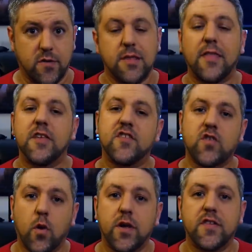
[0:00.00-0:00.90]
Now, this
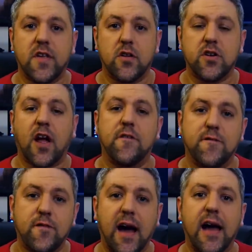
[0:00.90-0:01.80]
story is centered on
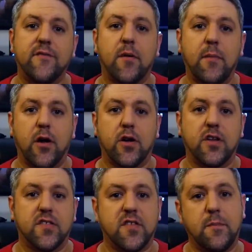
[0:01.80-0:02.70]
five
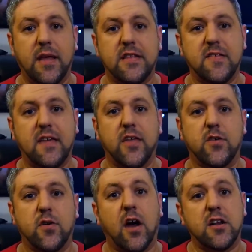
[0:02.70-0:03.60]
Americans competing
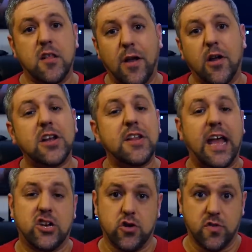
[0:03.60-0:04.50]
together on an American
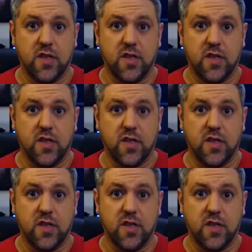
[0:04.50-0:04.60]
national